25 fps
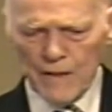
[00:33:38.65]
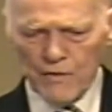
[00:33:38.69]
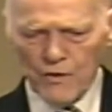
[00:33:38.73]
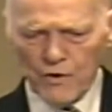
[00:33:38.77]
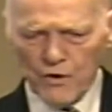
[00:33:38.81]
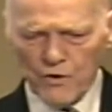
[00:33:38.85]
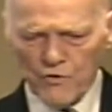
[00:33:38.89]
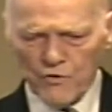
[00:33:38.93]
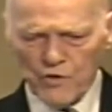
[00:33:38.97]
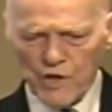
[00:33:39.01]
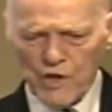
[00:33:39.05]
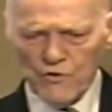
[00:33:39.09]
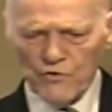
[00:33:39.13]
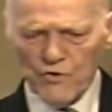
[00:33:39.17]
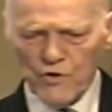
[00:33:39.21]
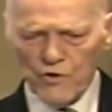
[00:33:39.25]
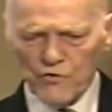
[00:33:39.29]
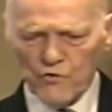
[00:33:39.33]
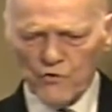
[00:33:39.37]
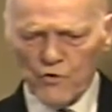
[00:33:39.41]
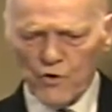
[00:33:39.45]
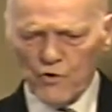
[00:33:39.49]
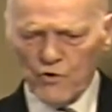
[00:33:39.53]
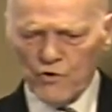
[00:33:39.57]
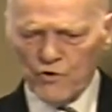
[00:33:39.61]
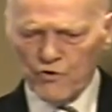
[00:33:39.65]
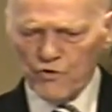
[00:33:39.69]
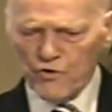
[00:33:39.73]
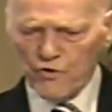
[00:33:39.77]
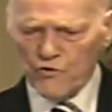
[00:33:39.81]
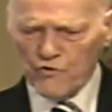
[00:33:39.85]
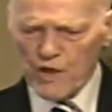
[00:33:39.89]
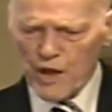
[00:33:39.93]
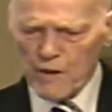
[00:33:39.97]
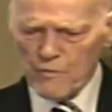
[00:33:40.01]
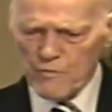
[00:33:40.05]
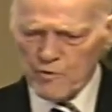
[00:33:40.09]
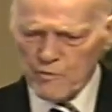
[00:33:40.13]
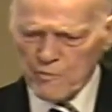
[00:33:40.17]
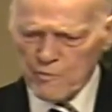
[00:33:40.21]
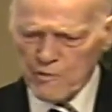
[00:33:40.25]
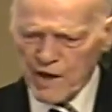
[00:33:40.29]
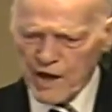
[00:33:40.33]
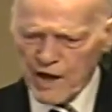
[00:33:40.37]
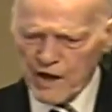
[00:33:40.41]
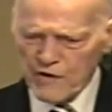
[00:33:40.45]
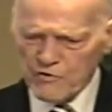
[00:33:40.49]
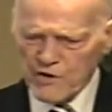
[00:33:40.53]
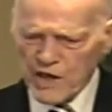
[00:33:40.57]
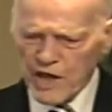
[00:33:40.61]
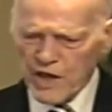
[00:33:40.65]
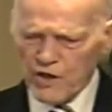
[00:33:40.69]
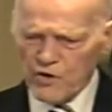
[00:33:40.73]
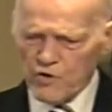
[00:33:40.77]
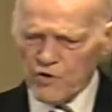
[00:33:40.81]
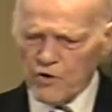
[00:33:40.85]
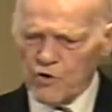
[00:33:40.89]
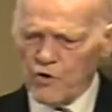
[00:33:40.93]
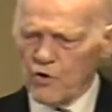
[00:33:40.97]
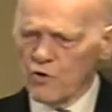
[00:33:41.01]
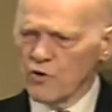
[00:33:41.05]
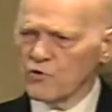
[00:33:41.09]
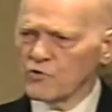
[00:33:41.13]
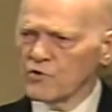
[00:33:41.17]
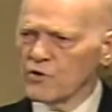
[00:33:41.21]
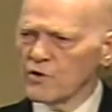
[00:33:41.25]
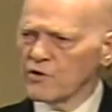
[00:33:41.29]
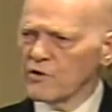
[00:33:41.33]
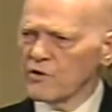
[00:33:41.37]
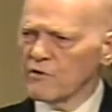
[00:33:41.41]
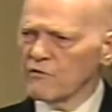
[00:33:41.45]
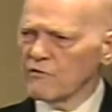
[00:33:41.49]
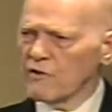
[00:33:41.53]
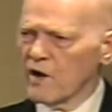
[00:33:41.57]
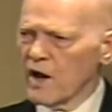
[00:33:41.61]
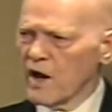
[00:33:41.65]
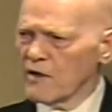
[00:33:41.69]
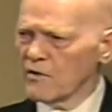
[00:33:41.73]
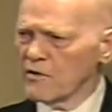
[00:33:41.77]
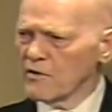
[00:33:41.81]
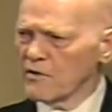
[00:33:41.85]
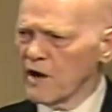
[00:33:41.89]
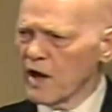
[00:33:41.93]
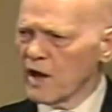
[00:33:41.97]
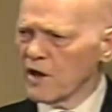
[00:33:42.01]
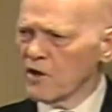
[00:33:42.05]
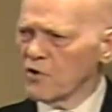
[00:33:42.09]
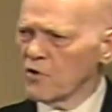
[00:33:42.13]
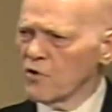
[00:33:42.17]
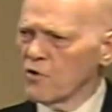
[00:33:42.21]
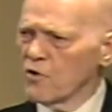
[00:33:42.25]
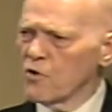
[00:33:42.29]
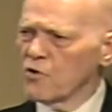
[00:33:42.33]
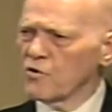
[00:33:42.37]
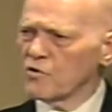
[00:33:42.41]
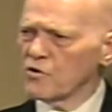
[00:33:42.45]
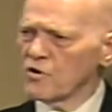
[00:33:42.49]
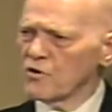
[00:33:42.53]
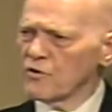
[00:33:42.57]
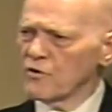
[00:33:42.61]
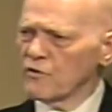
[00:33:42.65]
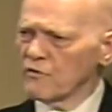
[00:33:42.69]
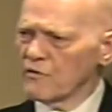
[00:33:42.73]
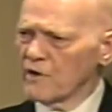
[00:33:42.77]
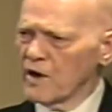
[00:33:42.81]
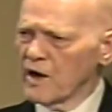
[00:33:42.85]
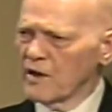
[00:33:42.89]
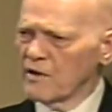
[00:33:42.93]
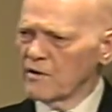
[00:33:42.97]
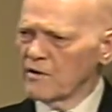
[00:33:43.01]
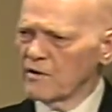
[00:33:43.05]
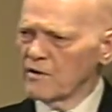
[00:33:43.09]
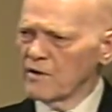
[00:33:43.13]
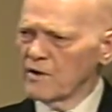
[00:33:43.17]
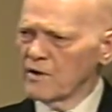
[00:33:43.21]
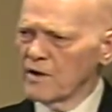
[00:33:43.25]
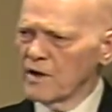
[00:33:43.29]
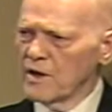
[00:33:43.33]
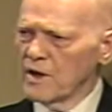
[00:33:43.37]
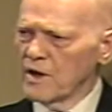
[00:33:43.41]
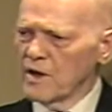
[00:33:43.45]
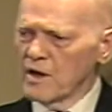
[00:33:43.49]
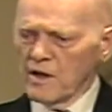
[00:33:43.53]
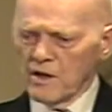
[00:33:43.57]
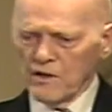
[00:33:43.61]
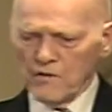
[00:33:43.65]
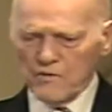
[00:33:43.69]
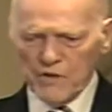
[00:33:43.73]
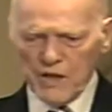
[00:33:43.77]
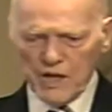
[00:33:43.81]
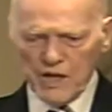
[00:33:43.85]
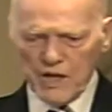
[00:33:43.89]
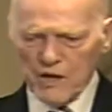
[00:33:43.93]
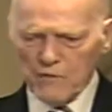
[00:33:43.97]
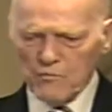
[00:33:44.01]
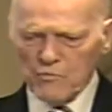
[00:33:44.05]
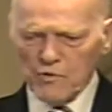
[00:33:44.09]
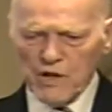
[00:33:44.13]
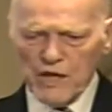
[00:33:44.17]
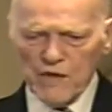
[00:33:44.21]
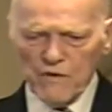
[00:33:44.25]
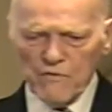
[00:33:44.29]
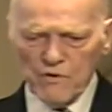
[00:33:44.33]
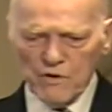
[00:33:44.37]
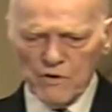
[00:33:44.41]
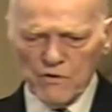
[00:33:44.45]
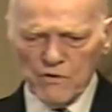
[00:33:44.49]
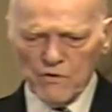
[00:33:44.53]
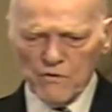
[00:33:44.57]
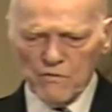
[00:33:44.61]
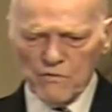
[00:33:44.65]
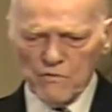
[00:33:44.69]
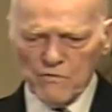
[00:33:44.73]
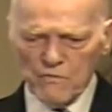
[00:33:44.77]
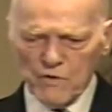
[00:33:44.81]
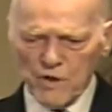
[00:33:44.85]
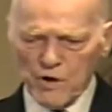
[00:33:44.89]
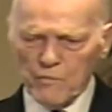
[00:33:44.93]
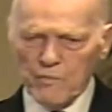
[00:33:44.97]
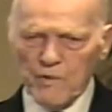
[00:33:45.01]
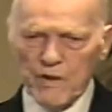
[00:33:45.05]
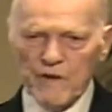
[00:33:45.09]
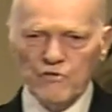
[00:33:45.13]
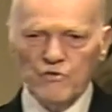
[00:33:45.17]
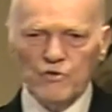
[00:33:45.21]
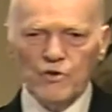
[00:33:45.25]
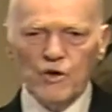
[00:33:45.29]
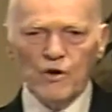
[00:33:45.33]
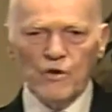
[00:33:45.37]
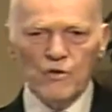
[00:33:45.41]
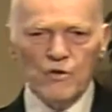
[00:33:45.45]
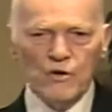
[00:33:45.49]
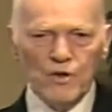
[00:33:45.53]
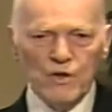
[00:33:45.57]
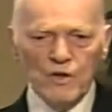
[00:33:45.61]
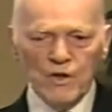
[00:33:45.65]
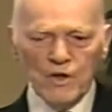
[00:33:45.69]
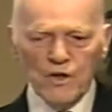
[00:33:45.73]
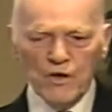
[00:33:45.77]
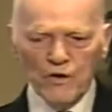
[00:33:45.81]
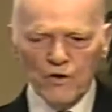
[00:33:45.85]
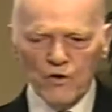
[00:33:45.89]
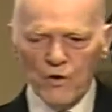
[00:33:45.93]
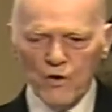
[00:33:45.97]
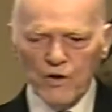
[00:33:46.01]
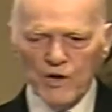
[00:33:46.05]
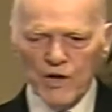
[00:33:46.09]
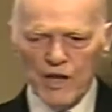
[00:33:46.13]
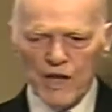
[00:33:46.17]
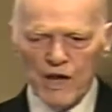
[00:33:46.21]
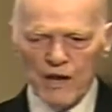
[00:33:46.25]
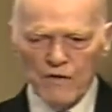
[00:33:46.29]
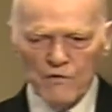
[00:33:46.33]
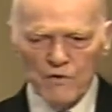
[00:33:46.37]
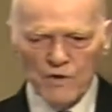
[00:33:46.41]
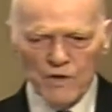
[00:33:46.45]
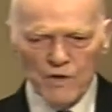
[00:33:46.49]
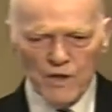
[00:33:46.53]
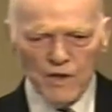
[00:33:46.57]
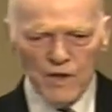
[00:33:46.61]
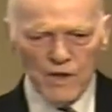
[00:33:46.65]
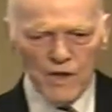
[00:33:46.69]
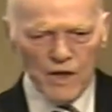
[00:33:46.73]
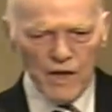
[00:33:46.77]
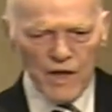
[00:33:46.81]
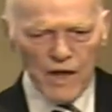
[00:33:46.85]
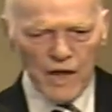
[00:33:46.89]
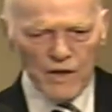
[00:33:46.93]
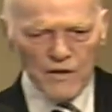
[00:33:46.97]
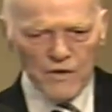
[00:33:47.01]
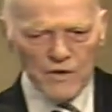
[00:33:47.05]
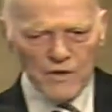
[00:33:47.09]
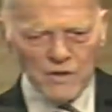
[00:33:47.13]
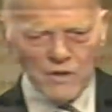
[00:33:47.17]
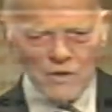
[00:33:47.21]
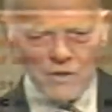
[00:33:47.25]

Lord Jesus told his disciples, because I go to the Father, I go to the Father. They didn't believe it. They didn't believe he was going to go into heaven and uh,